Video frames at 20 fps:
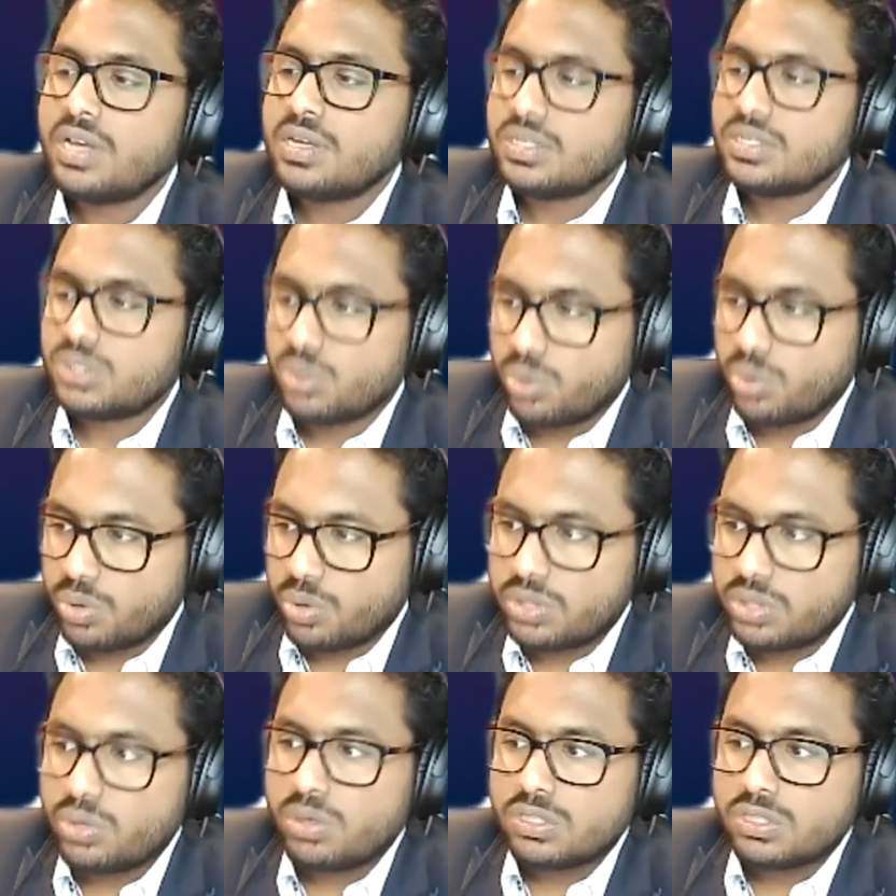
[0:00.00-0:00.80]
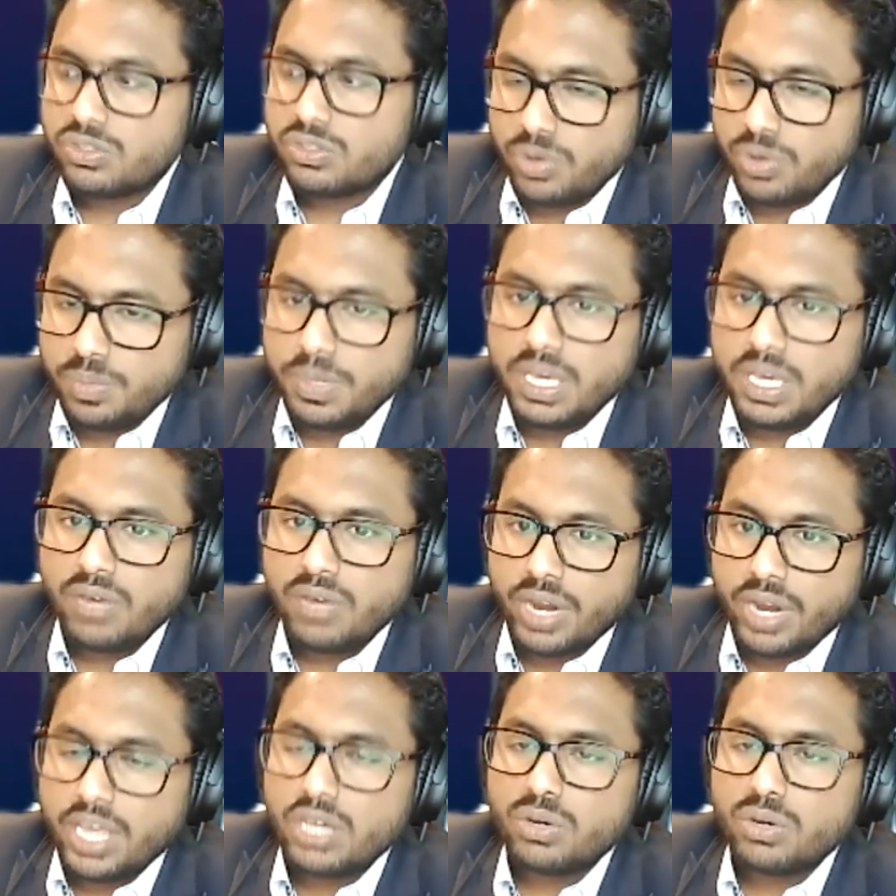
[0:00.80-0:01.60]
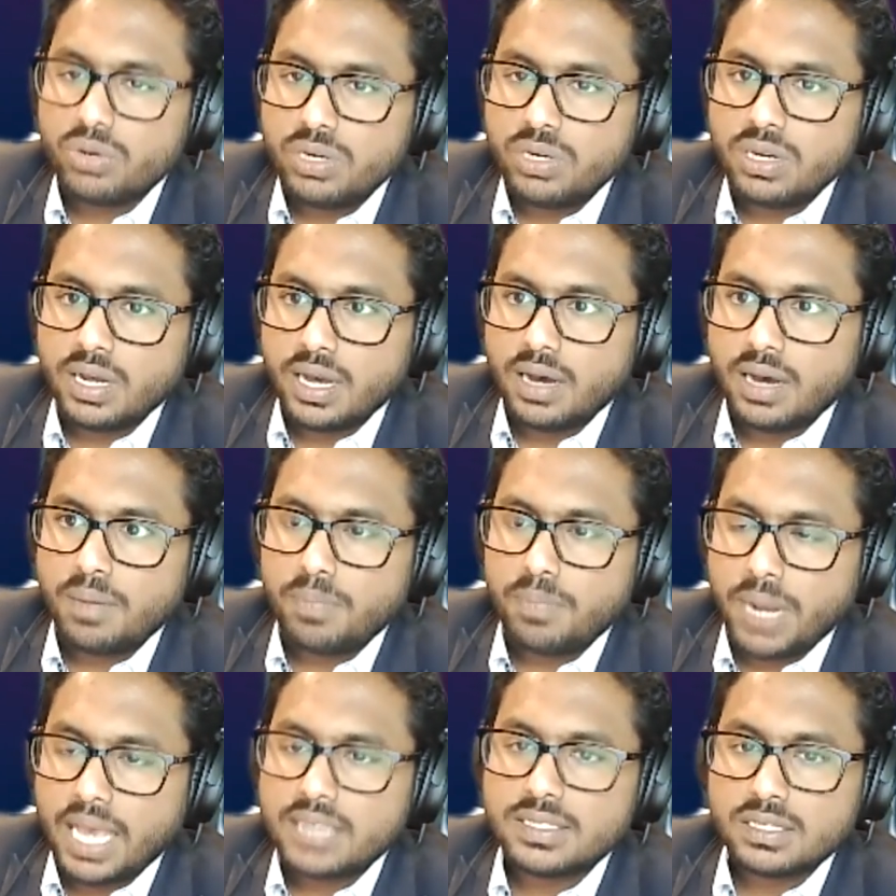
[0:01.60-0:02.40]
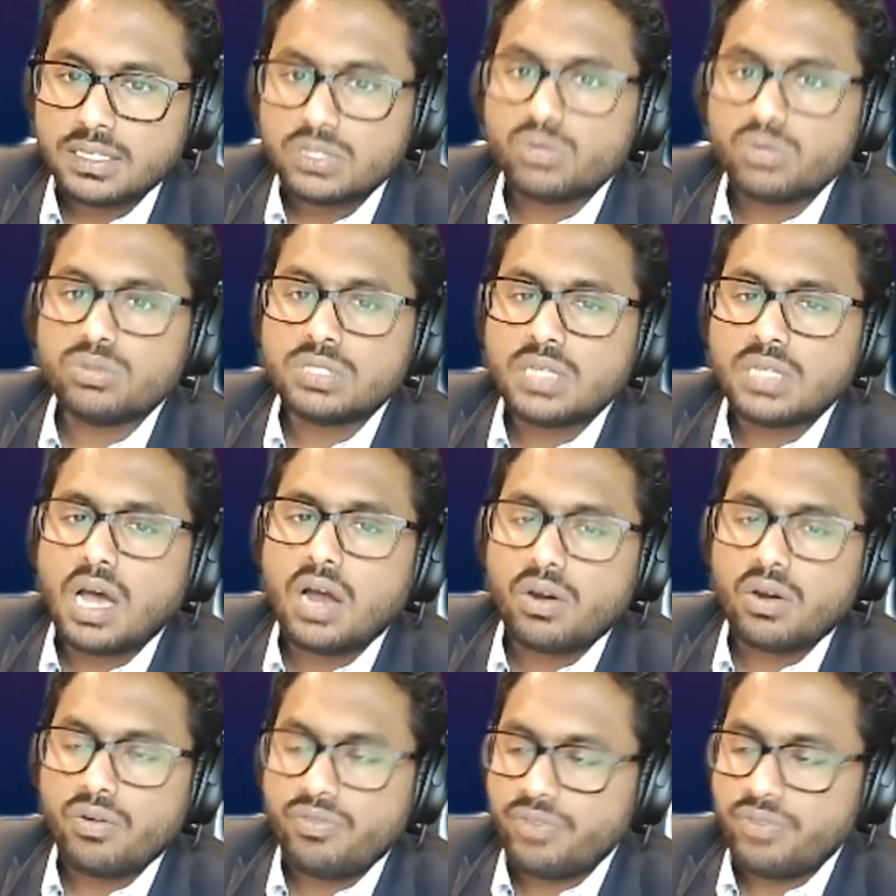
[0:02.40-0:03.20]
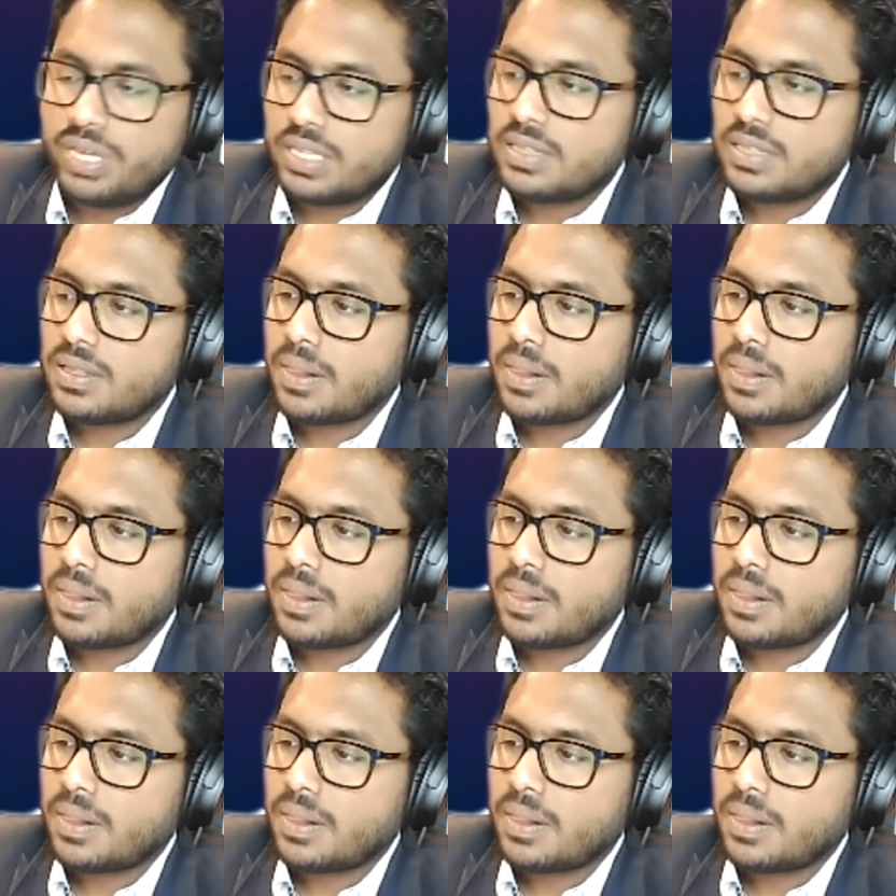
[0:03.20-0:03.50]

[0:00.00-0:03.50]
So those would be very good places to start off with.